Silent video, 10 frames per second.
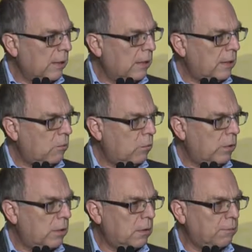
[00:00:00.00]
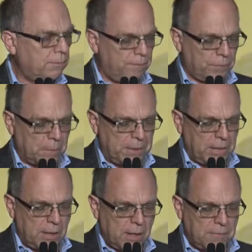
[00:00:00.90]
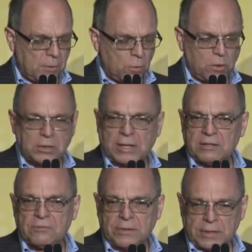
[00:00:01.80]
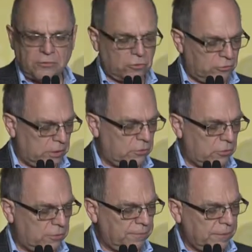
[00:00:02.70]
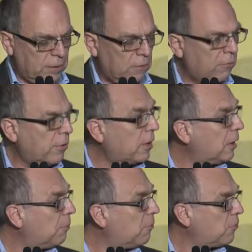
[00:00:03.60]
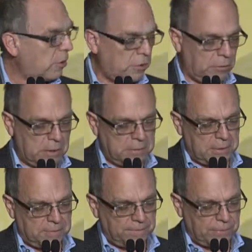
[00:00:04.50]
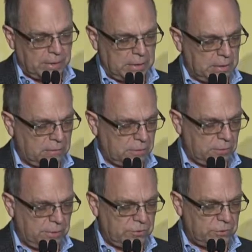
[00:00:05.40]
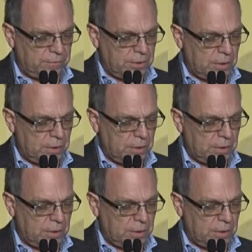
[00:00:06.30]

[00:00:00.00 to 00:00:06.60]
that will become a world-class financial center for the Kingdom of Saudi Arabia and the entire region.